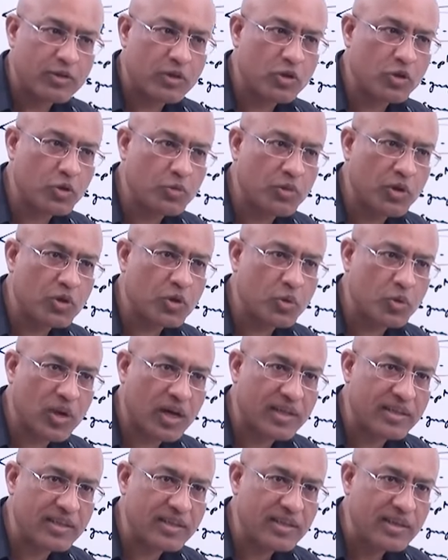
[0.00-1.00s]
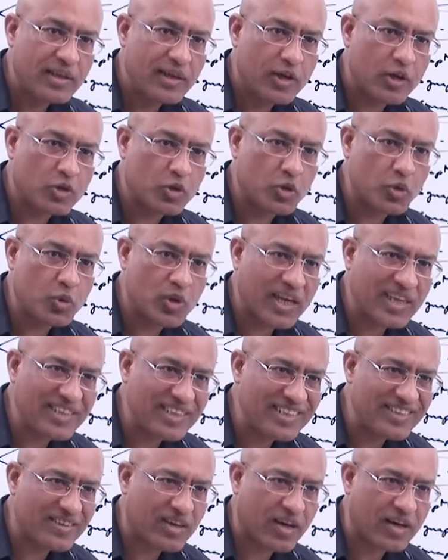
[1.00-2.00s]
So tubocurare or
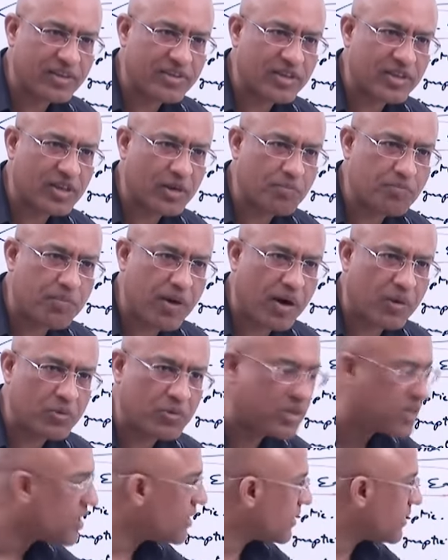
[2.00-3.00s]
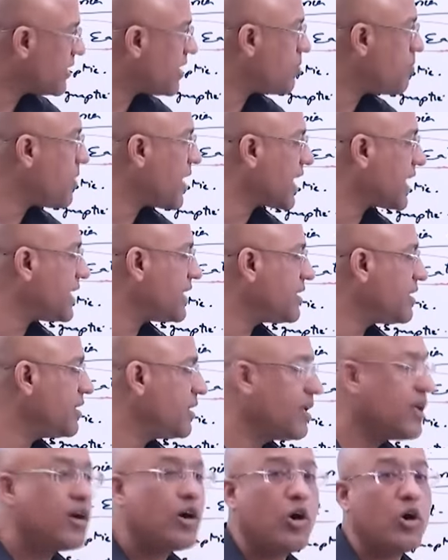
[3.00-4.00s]
curarine related compound, they bind
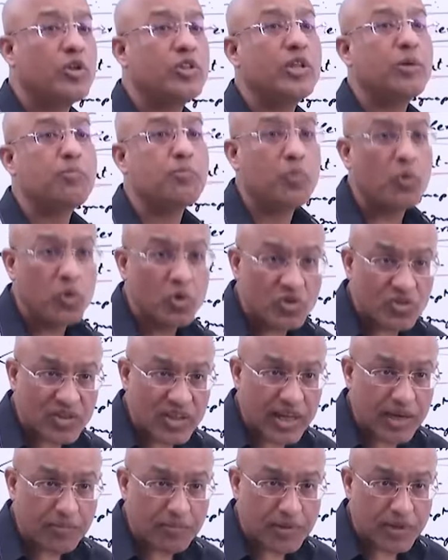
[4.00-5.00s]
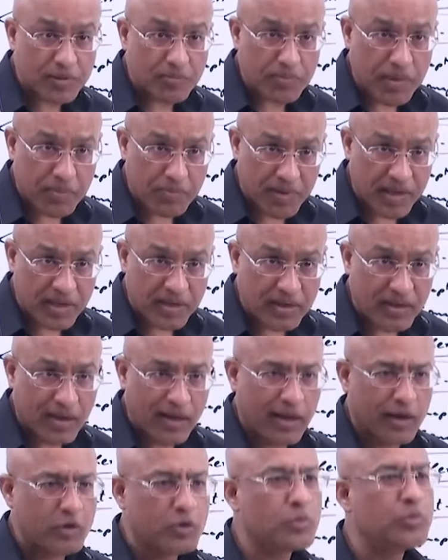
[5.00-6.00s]
on the postsynaptic membrane,
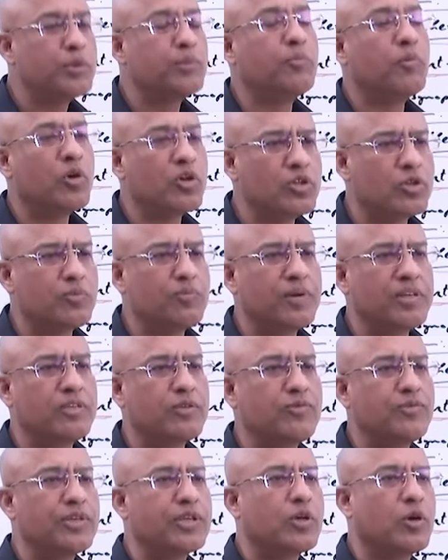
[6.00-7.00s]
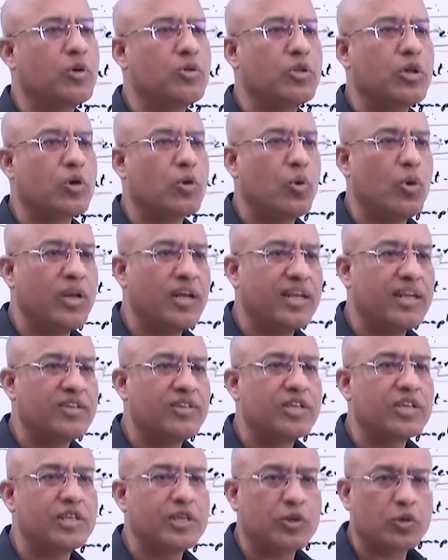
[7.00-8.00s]
to be more specific on the
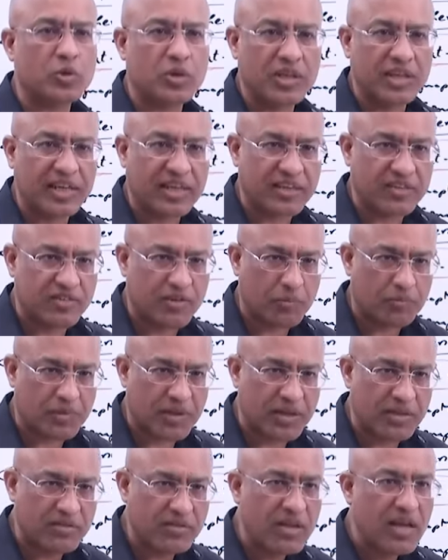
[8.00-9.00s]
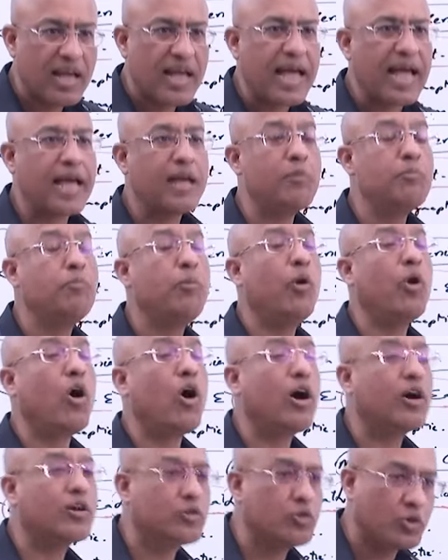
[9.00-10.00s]
cholinergic nicotinic receptors, and
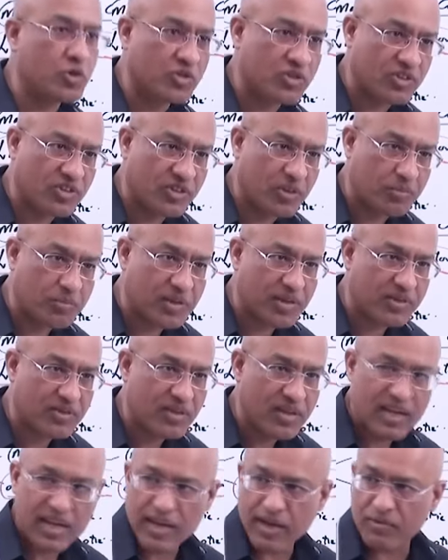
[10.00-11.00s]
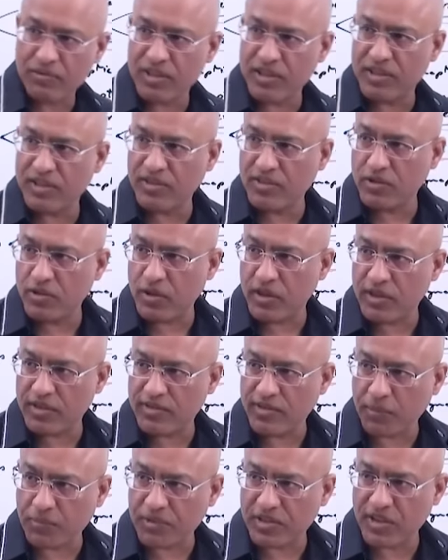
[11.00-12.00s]
block those receptors. And when these
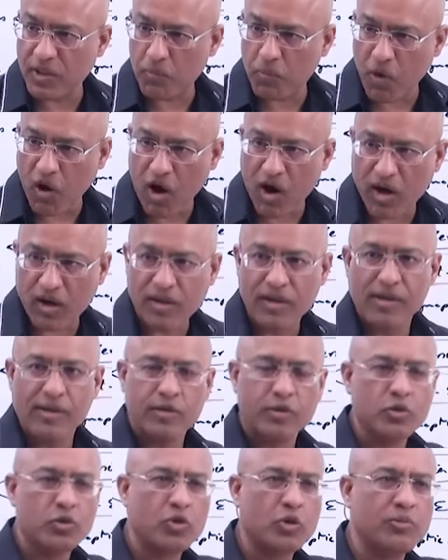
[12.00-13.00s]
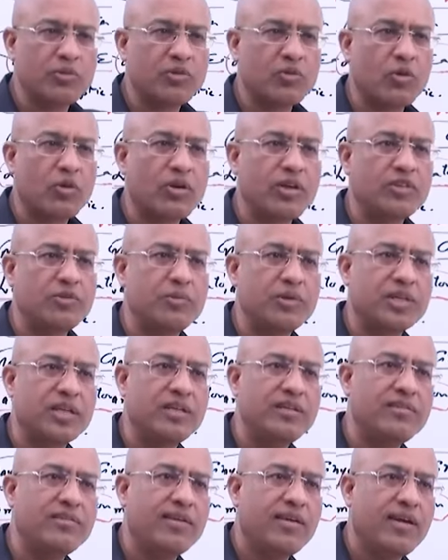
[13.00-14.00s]
receptors are blocked, neuromuscular transmission
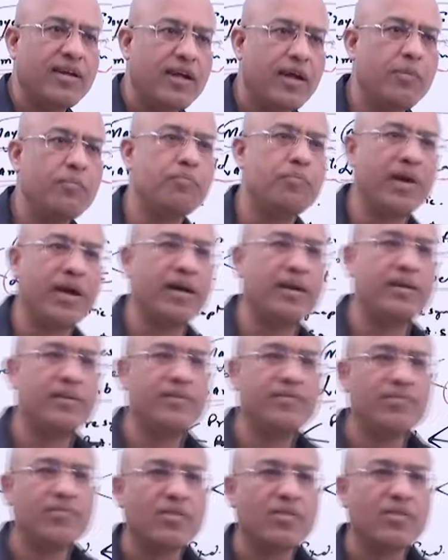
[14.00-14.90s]
is impaired.